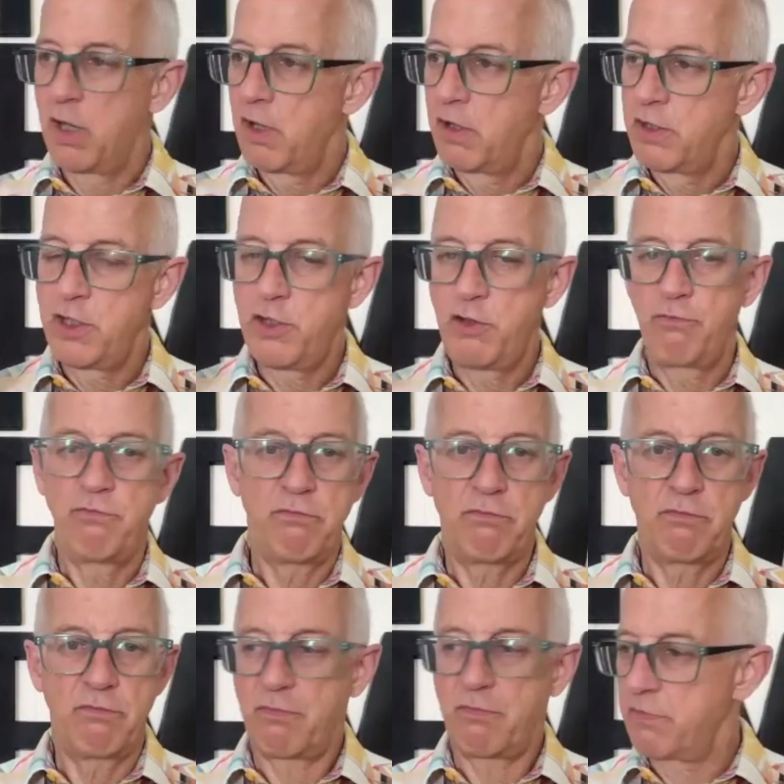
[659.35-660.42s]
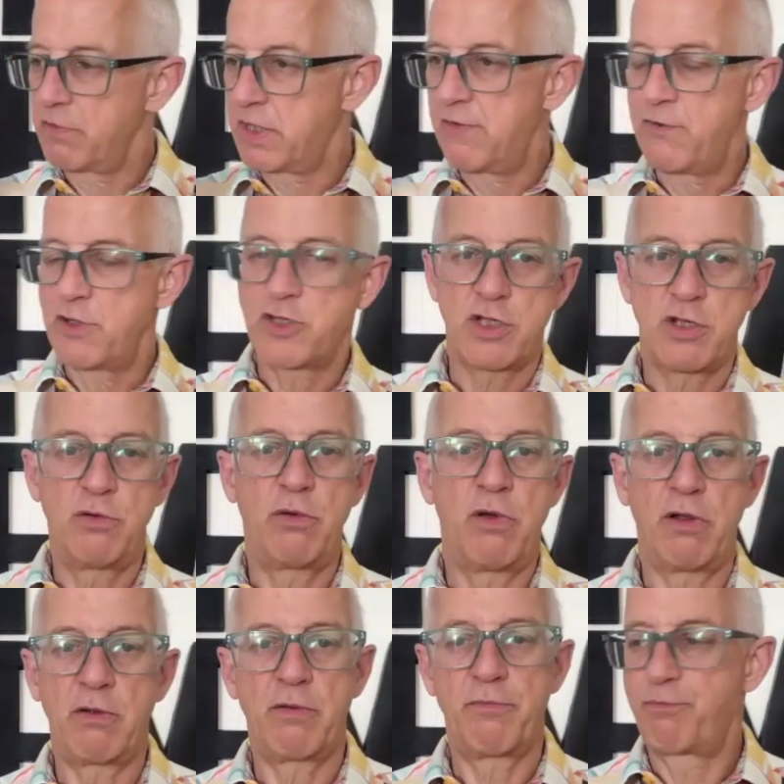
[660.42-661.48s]
you give it to
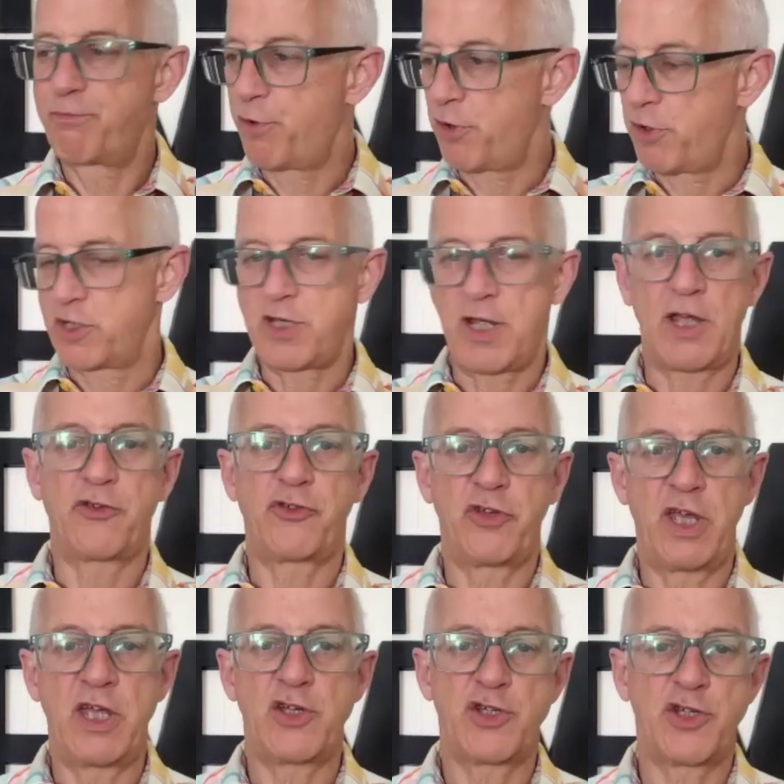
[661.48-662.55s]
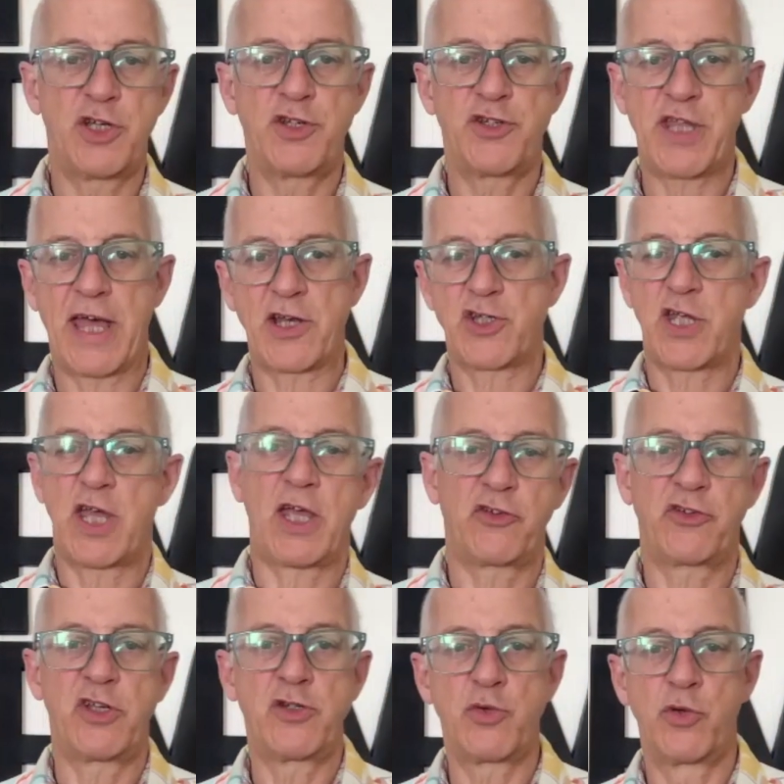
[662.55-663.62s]
product X, it turns that
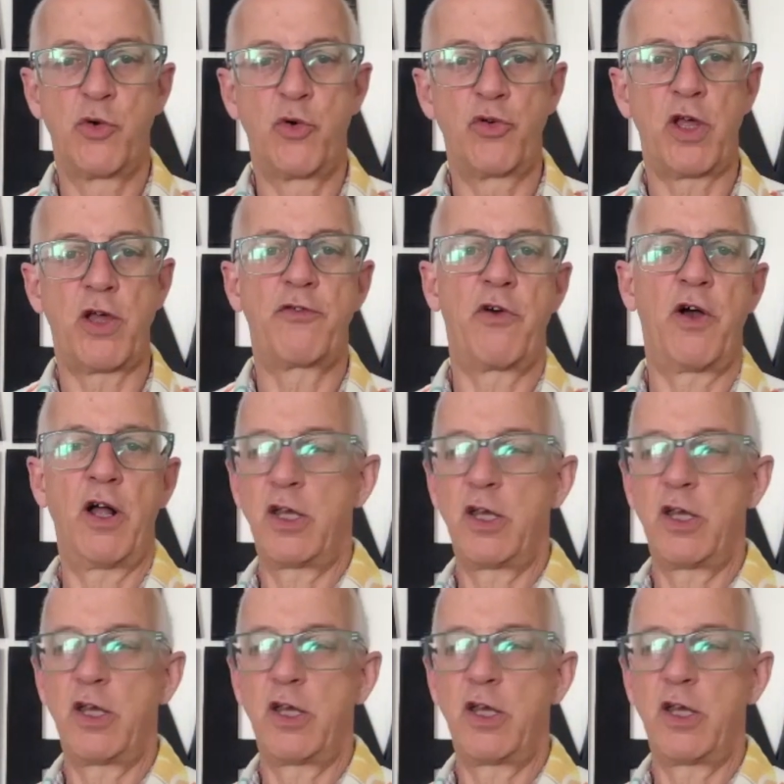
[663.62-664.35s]
text into an audio file.